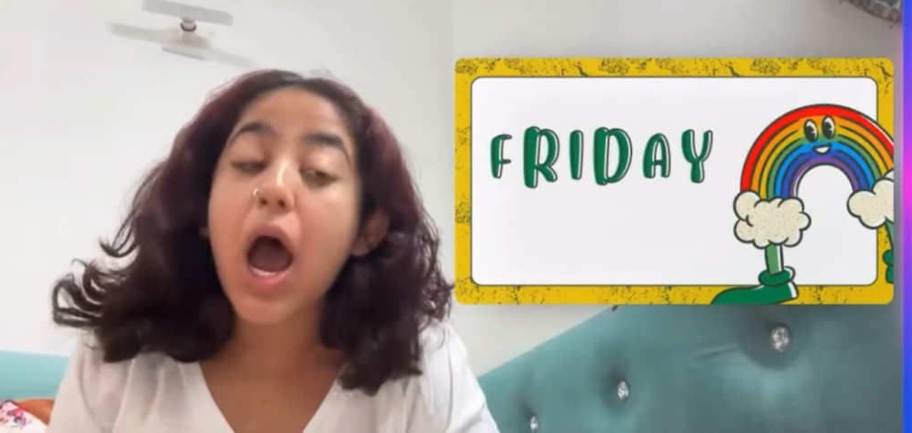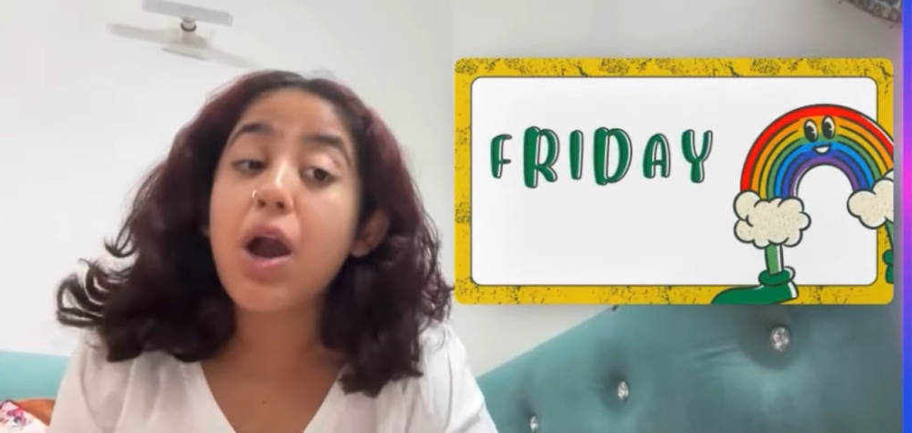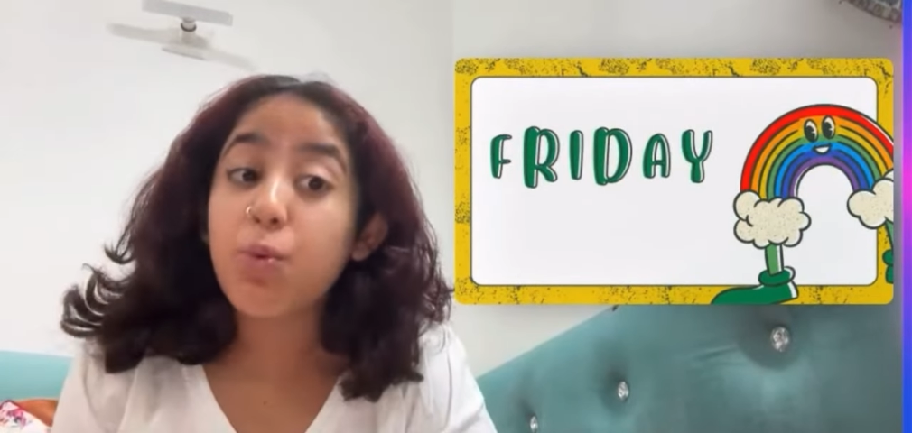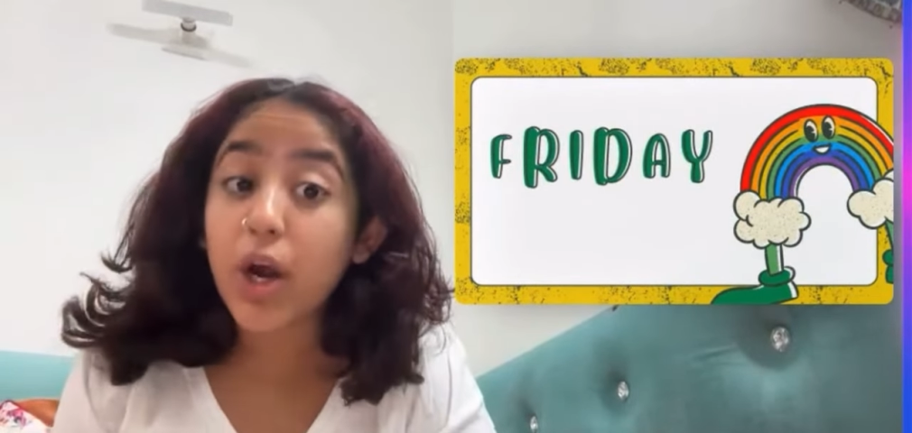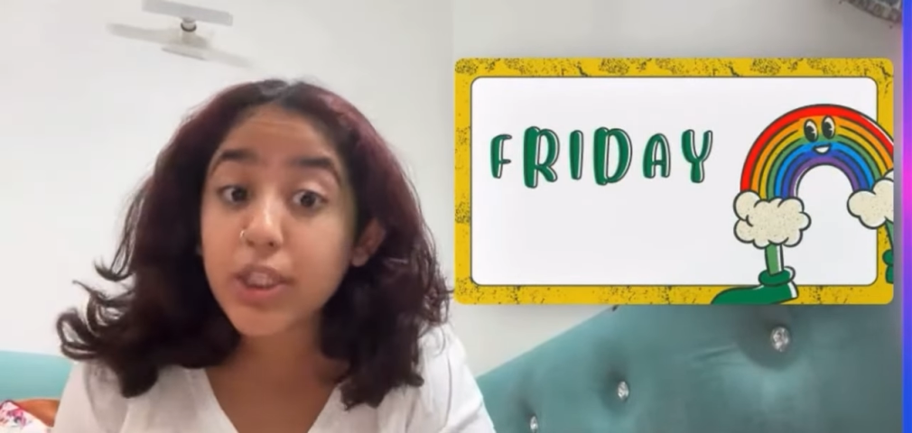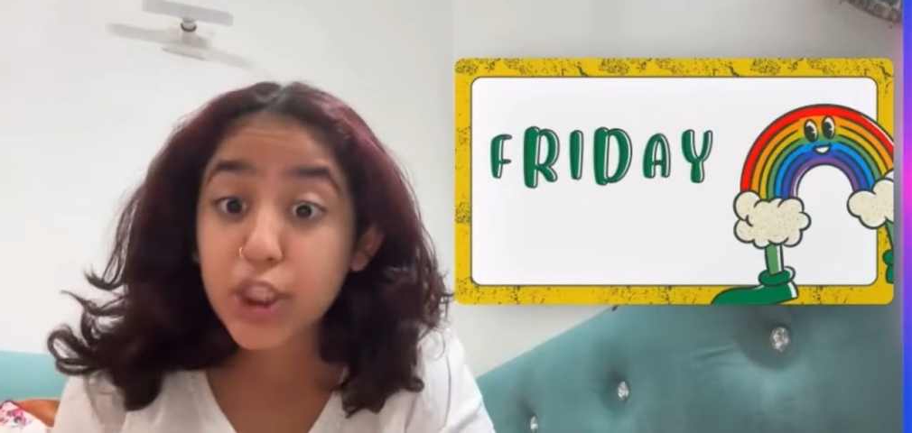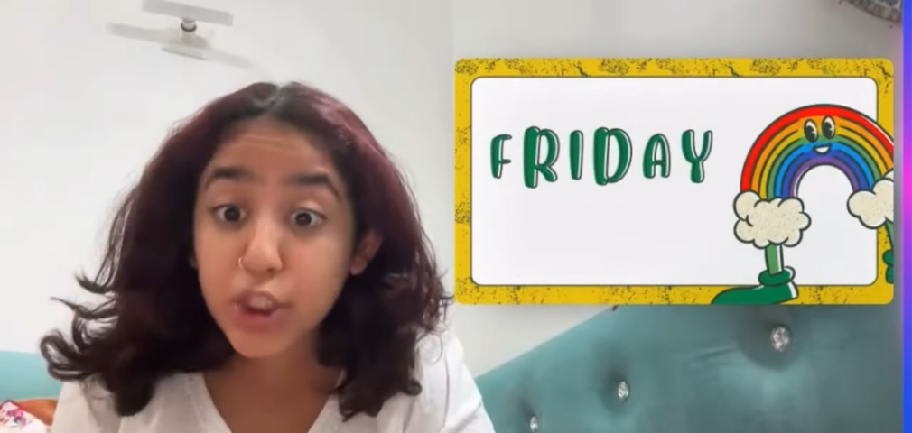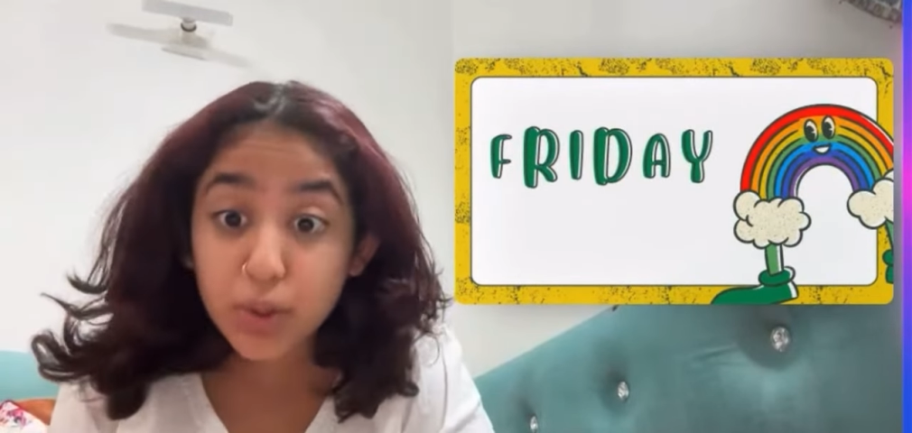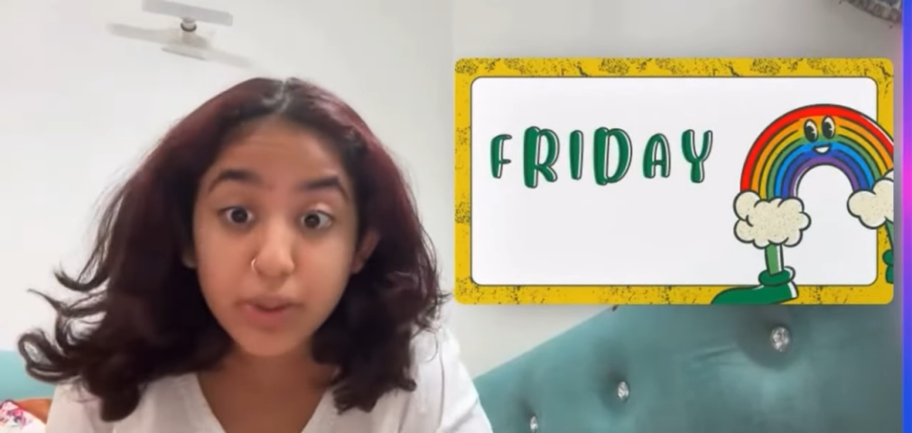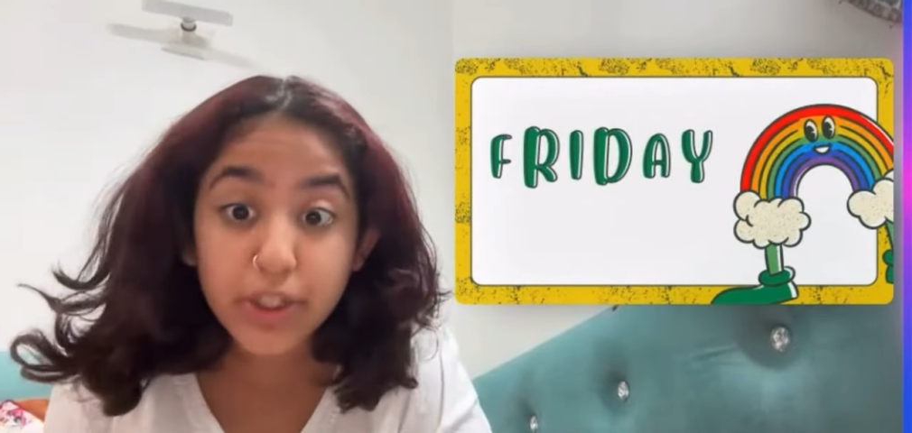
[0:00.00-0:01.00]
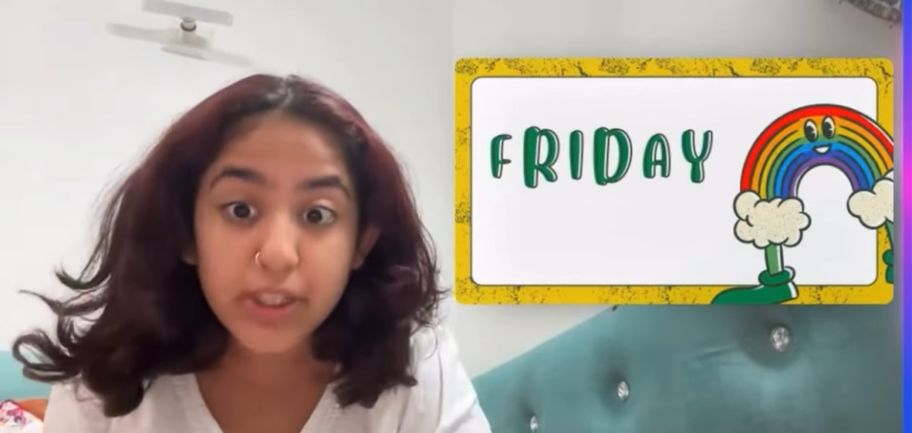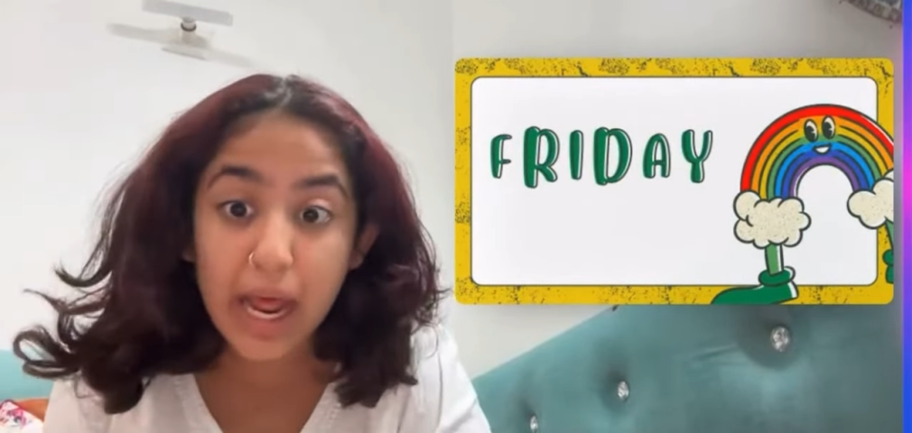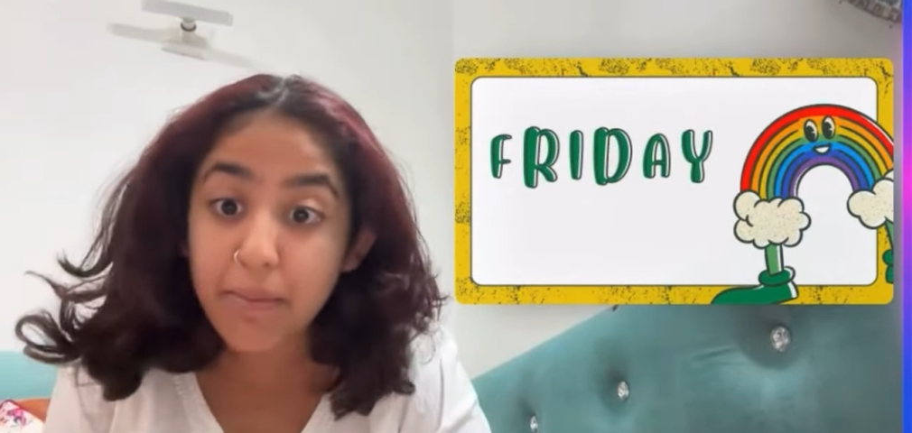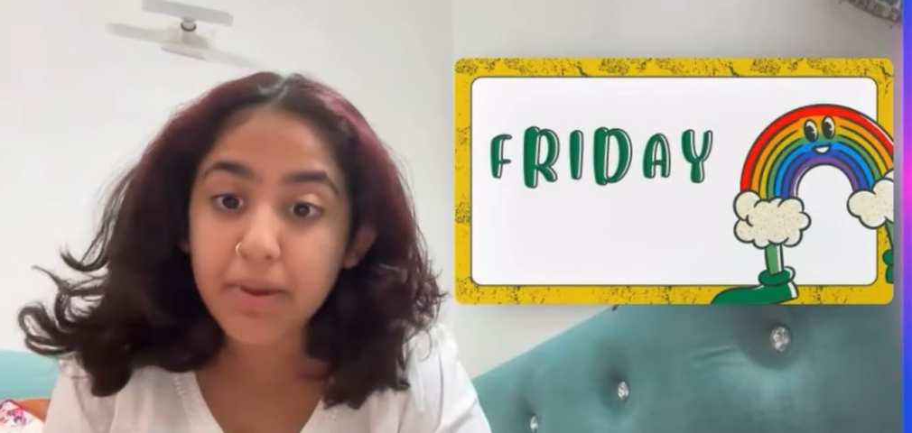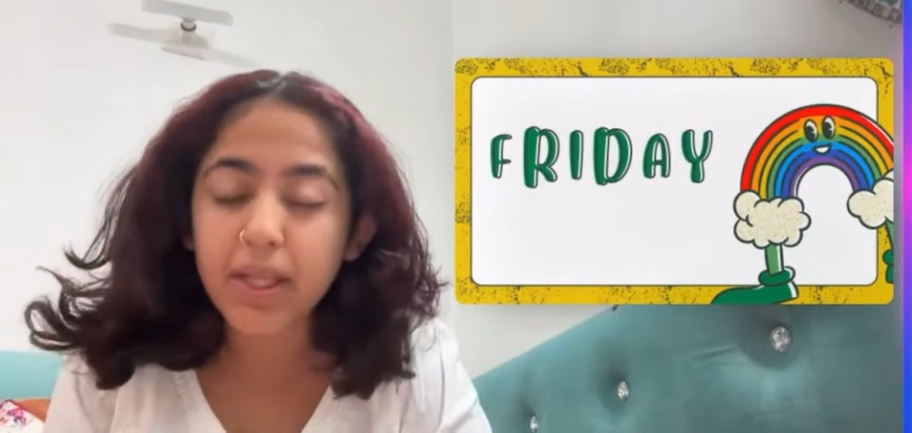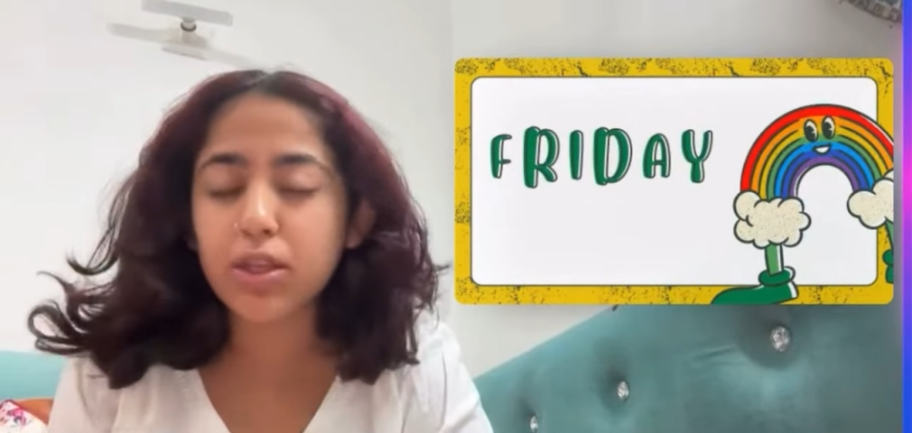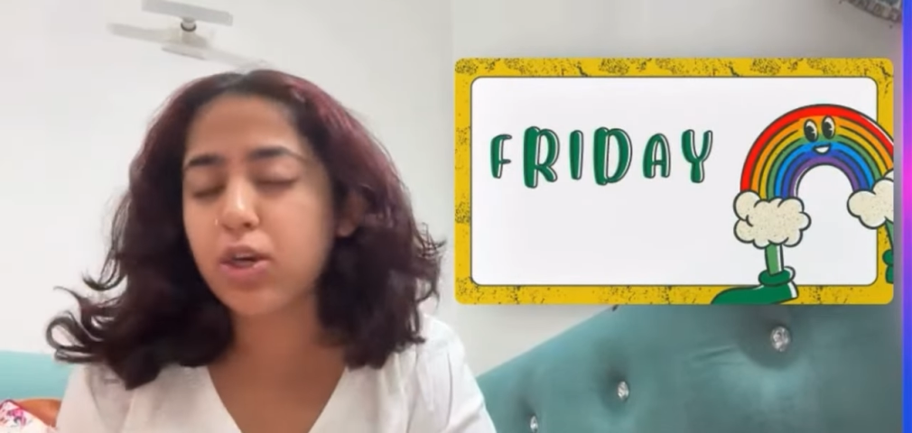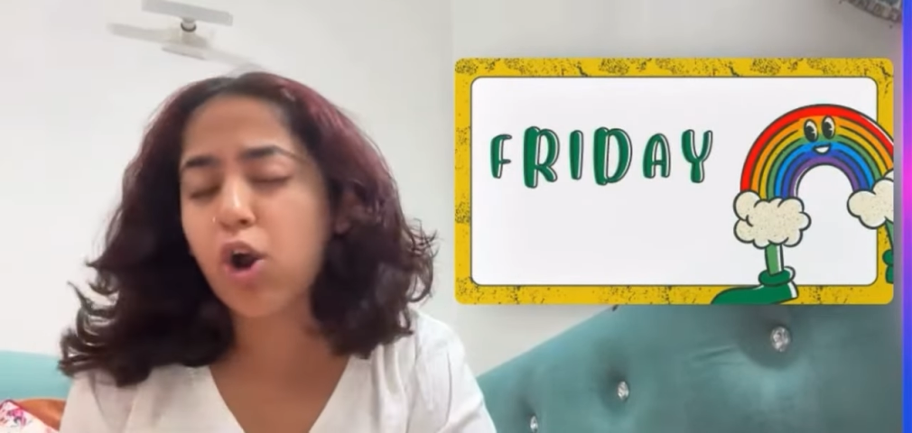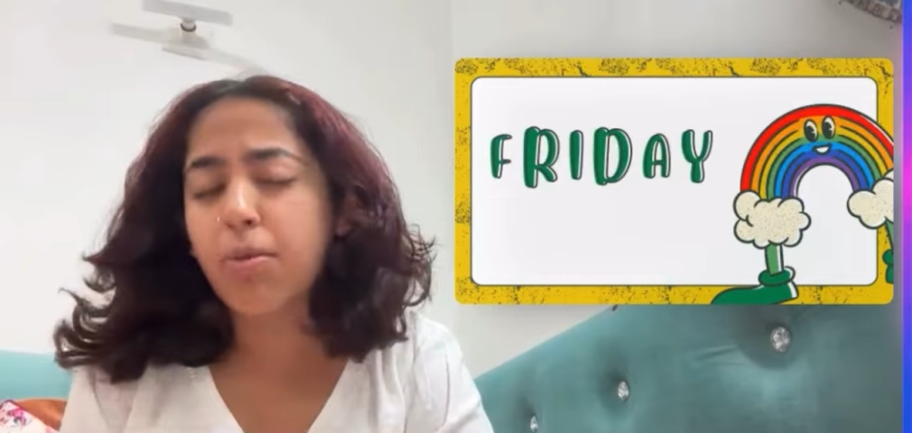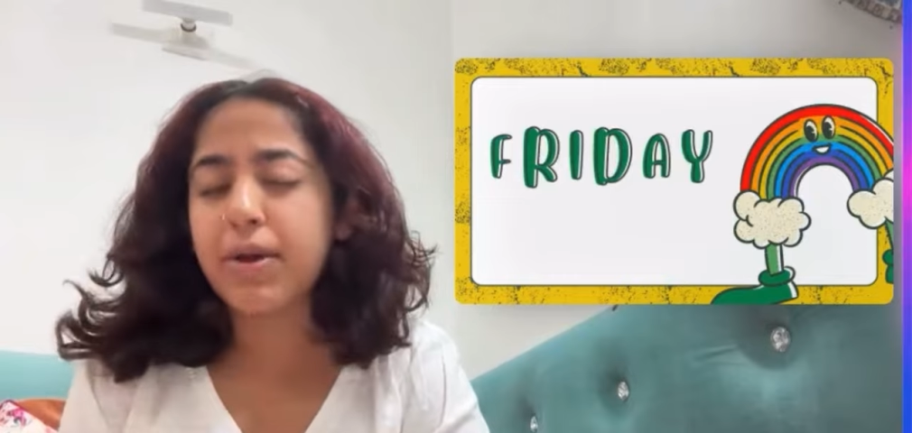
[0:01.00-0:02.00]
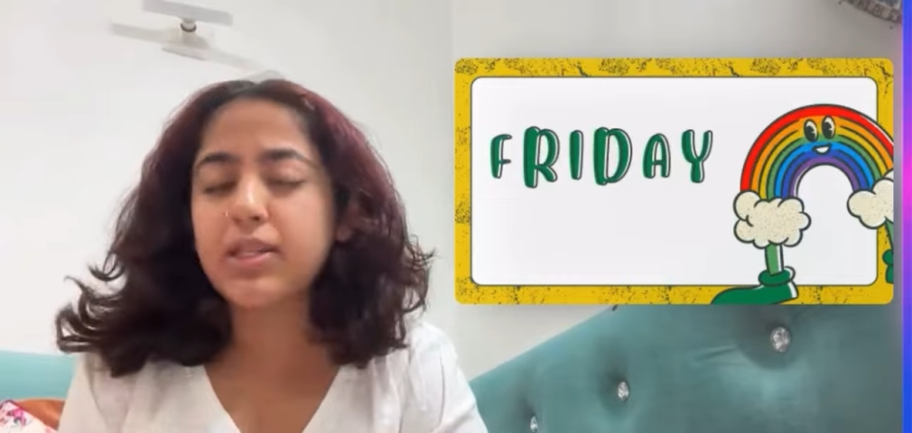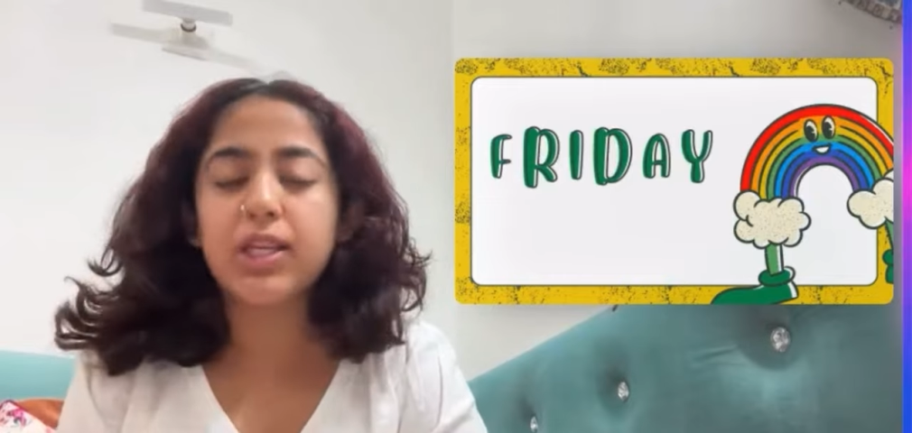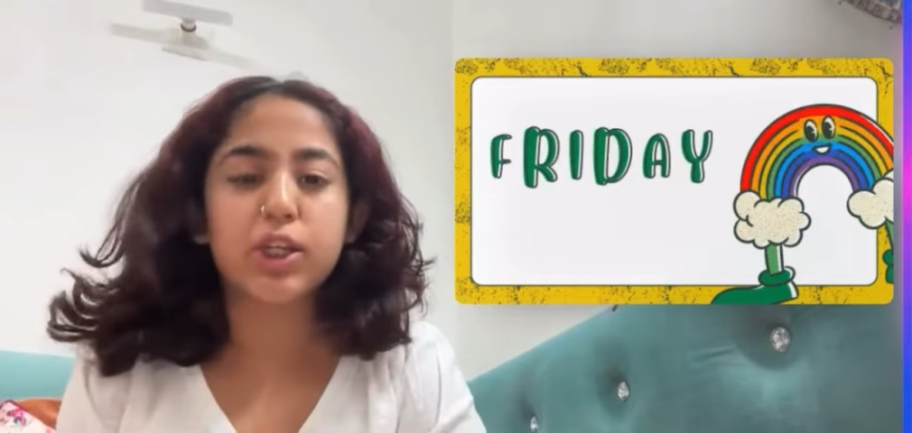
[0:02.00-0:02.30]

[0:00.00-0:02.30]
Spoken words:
I want you to tell me in the comment